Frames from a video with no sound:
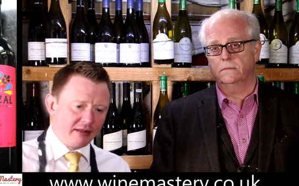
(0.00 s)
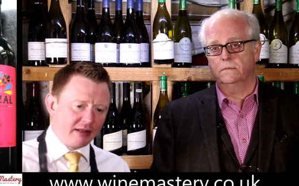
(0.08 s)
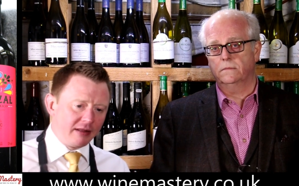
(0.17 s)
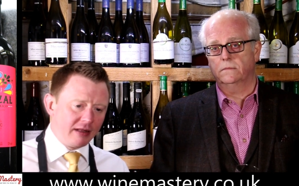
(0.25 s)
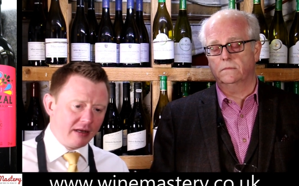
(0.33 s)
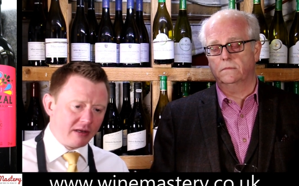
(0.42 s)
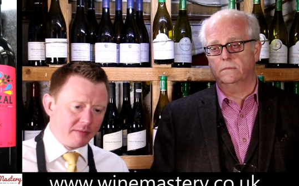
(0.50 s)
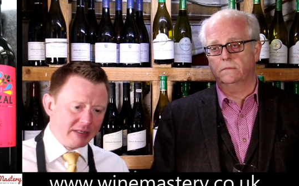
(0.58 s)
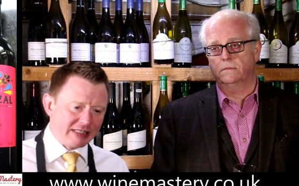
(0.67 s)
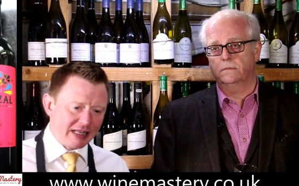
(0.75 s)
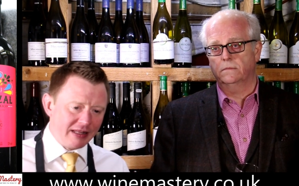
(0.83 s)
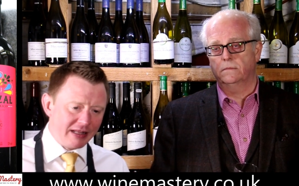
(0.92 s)
Speaker 1: think they're going to be
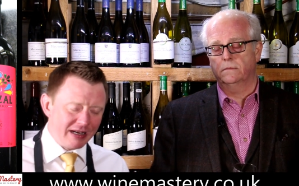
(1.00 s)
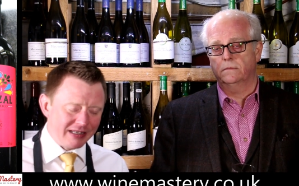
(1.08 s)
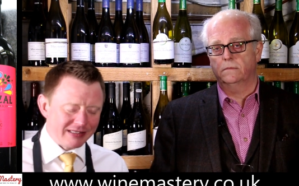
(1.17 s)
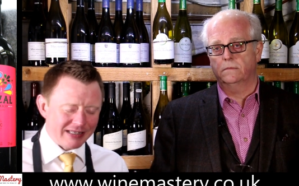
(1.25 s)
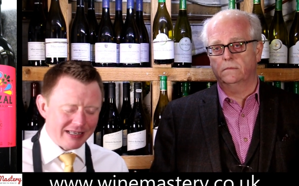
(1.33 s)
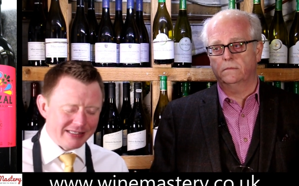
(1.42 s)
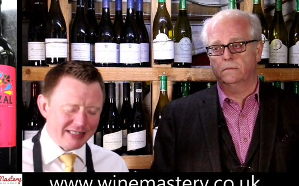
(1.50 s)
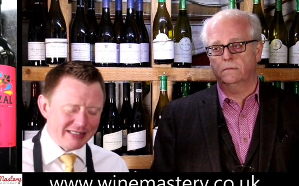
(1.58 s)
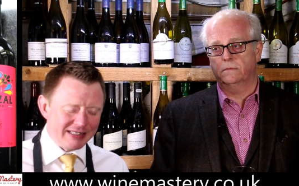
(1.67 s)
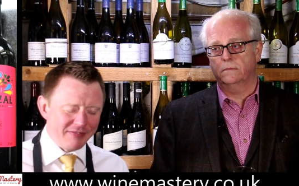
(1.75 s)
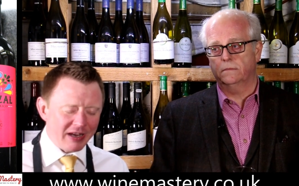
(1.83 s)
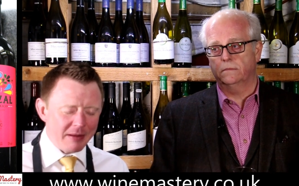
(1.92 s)
selling that. It's
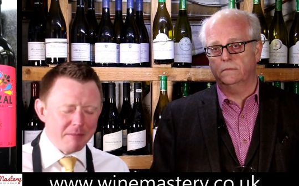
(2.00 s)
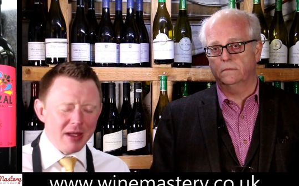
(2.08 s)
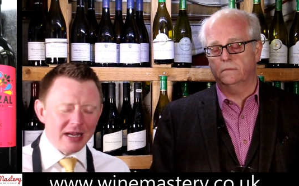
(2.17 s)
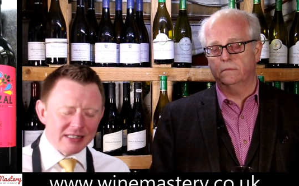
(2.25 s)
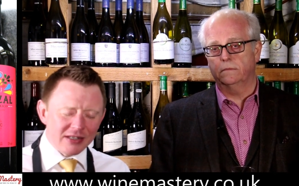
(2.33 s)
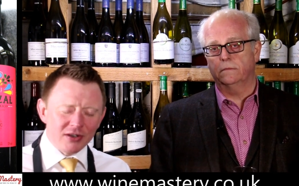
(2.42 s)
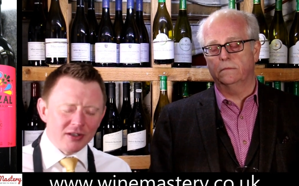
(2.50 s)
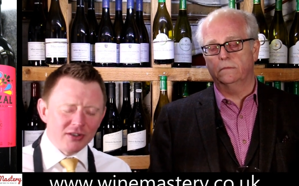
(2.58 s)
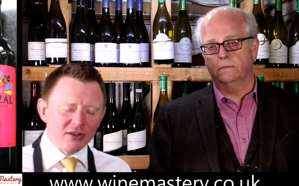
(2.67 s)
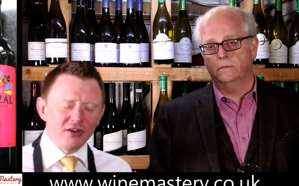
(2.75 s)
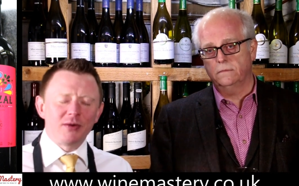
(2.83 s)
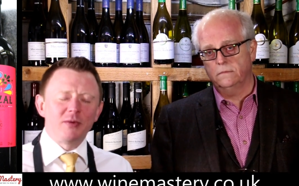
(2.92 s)
difficult in Mexico. I
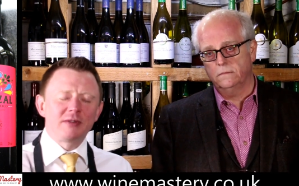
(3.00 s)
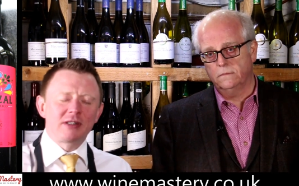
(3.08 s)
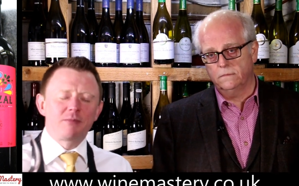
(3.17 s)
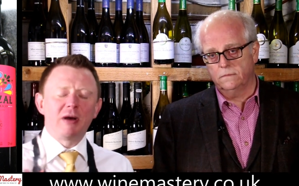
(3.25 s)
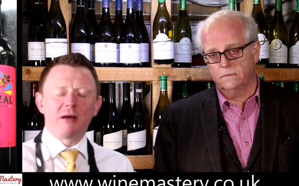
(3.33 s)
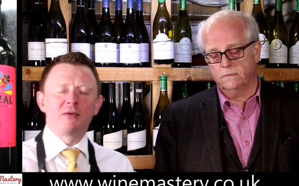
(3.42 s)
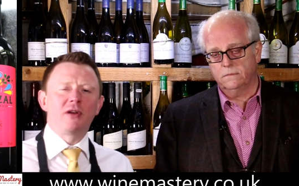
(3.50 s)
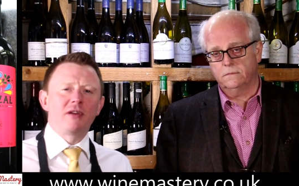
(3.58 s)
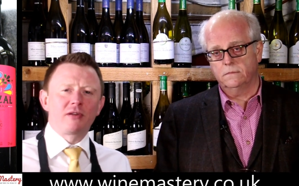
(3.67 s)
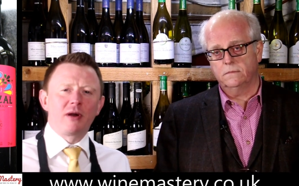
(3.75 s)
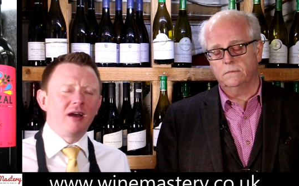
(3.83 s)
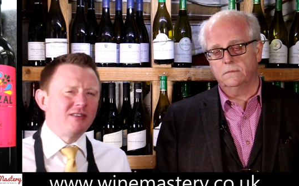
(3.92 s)
don't know. I'm going to
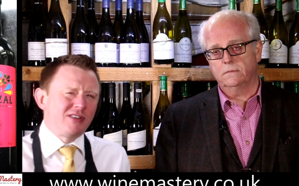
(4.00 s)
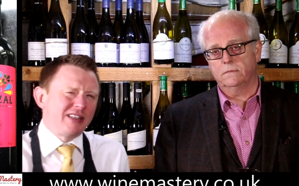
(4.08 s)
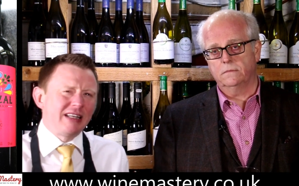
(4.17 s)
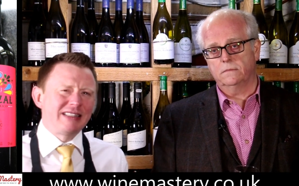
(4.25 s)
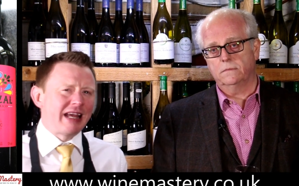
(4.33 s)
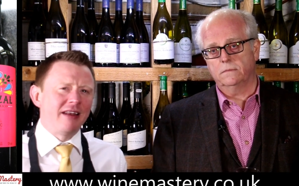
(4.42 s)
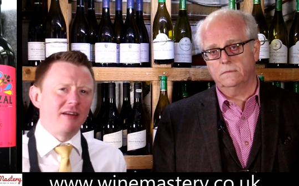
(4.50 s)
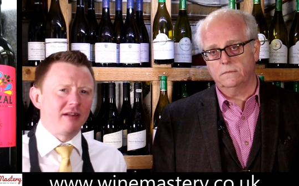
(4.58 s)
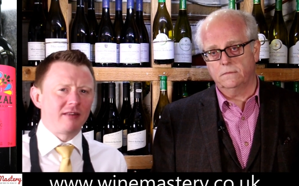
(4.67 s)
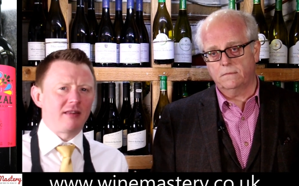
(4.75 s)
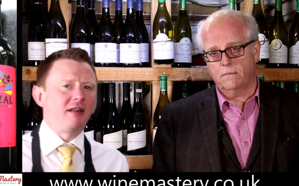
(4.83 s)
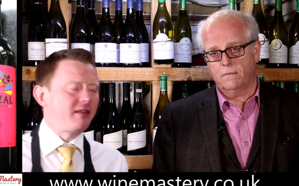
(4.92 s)
throw out and a
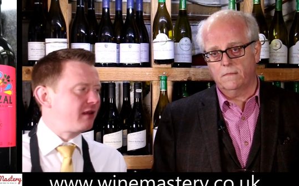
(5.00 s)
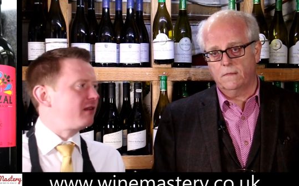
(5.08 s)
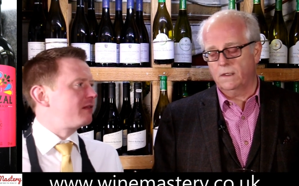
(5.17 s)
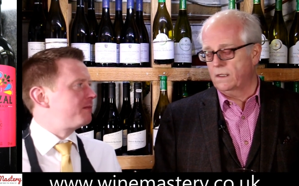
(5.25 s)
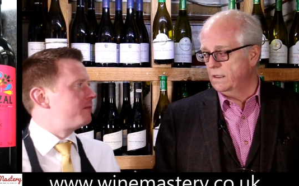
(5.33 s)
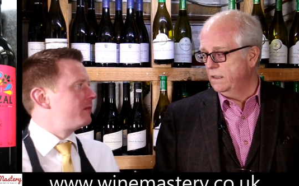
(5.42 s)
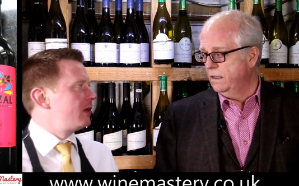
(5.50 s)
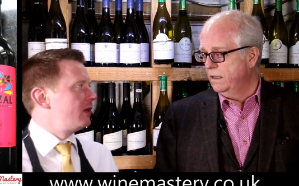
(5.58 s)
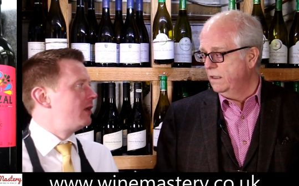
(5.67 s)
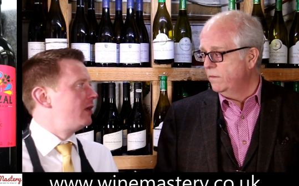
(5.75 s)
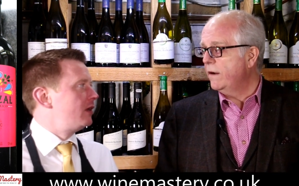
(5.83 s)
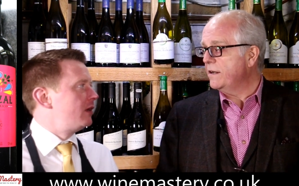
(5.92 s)
tenner. I, think there's.
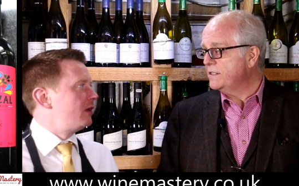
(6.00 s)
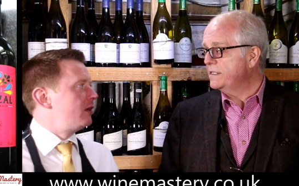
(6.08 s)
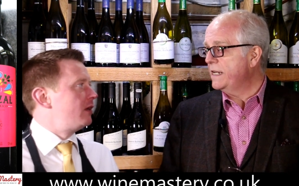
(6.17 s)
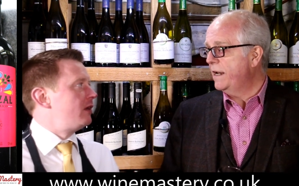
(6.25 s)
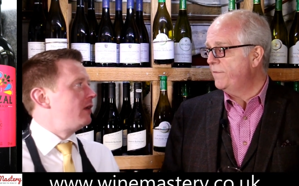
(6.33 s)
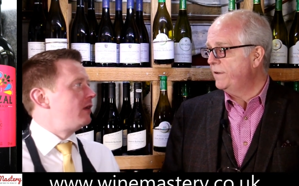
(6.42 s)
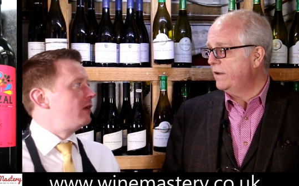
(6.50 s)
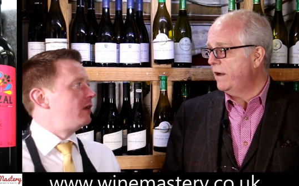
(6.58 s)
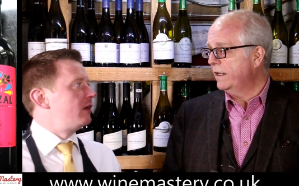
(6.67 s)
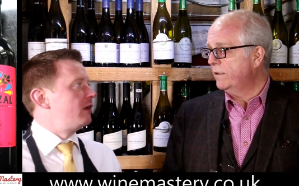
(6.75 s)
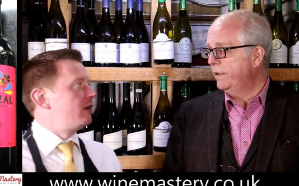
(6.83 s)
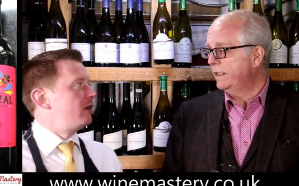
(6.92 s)
Speaker 2: We're actually selling it for
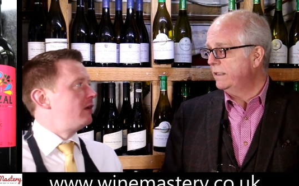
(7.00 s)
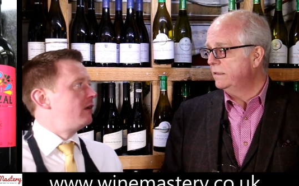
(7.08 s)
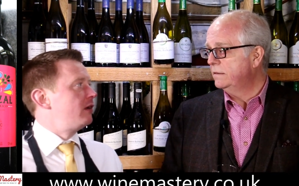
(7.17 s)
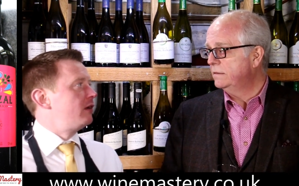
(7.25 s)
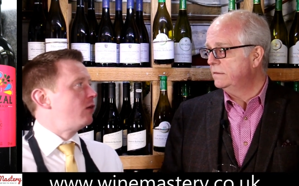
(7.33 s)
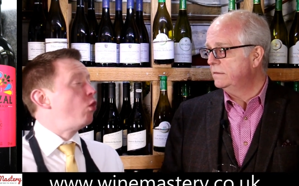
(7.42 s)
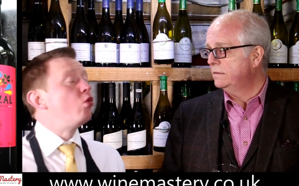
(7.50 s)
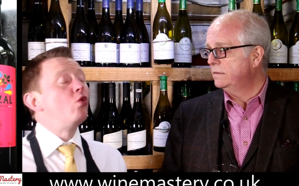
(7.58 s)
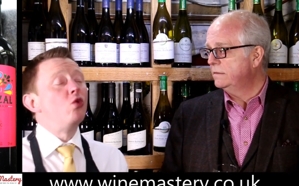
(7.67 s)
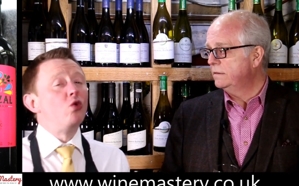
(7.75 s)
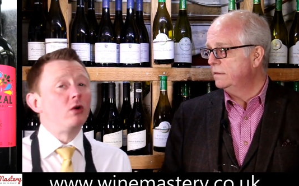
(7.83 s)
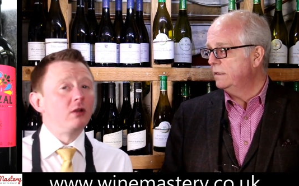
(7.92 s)
nine quid.
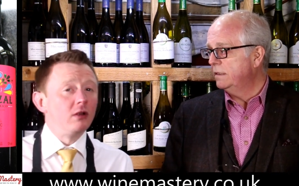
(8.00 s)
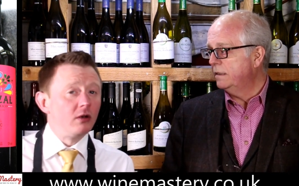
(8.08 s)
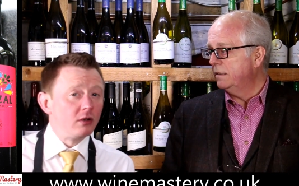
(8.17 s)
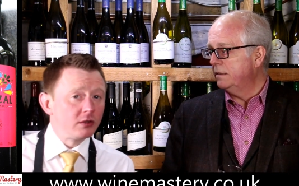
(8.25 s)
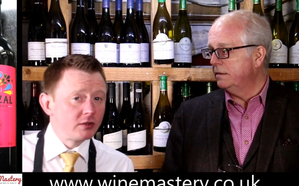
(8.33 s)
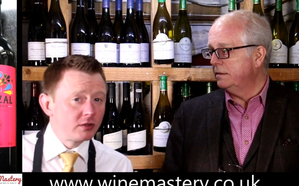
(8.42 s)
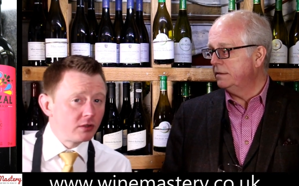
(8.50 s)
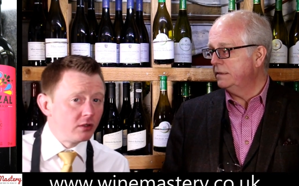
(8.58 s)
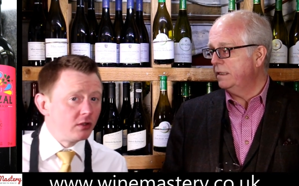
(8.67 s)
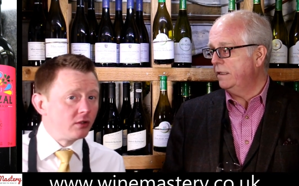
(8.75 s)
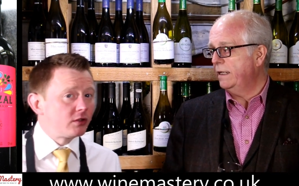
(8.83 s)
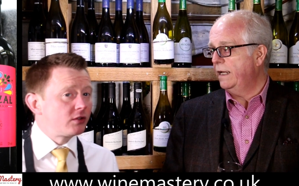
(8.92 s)
Ooh, close,
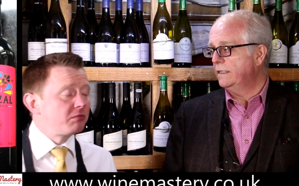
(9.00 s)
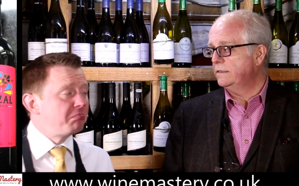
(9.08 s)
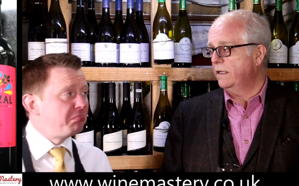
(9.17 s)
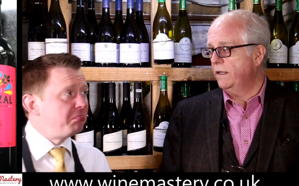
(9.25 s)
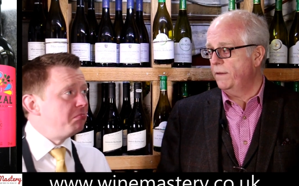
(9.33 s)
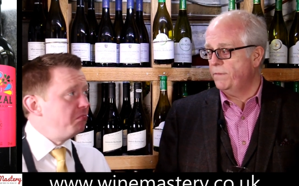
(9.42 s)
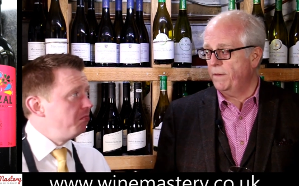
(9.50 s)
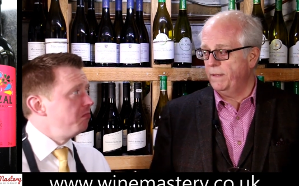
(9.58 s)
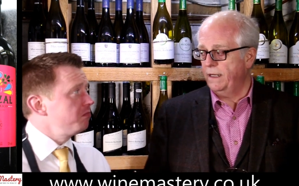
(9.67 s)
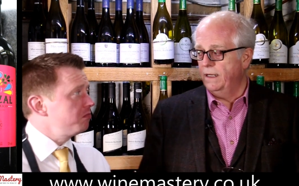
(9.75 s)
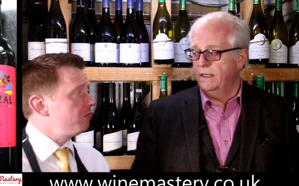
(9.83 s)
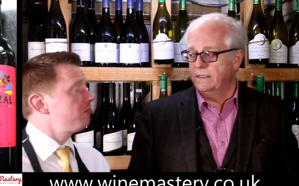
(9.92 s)
close. So, yeah, so they're
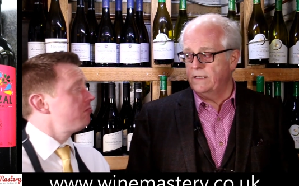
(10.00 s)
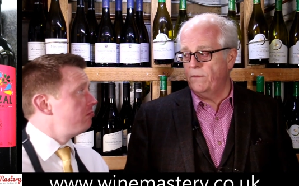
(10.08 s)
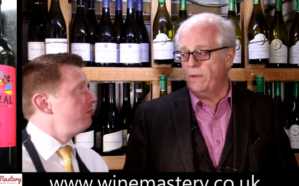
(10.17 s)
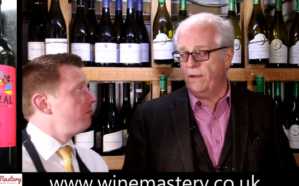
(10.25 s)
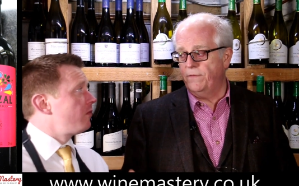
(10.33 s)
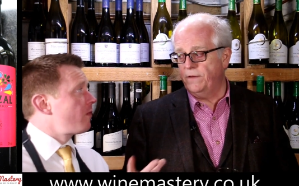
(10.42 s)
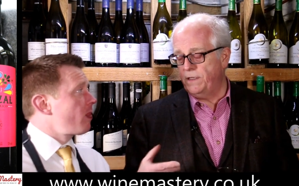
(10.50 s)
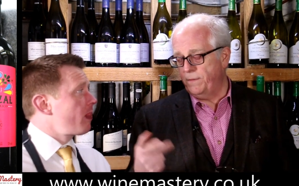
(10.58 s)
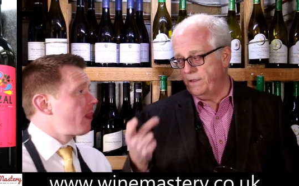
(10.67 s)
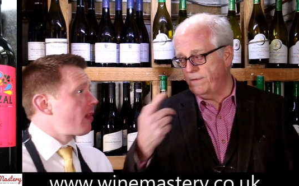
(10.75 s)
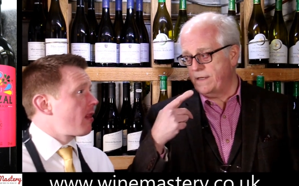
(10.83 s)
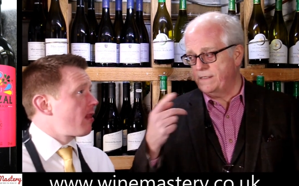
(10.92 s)
probably seven pound fifty,
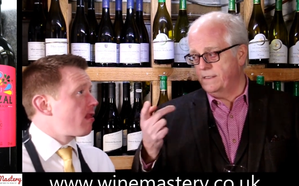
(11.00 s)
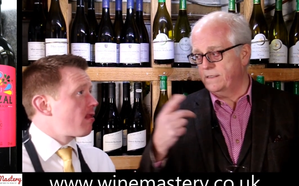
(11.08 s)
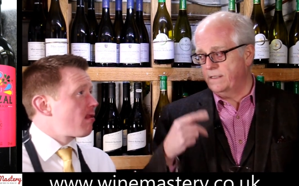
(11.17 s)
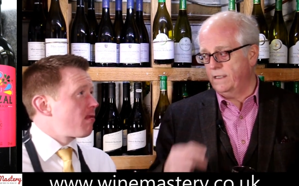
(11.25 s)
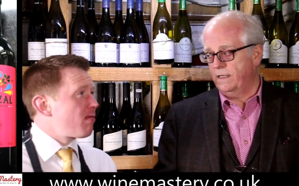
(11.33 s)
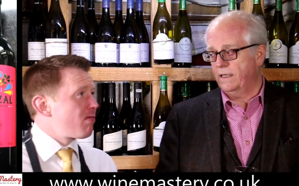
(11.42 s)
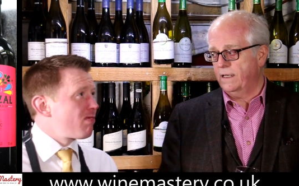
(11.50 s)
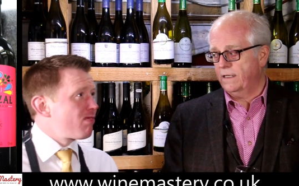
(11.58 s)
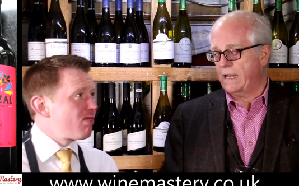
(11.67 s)
but the rest is the uh,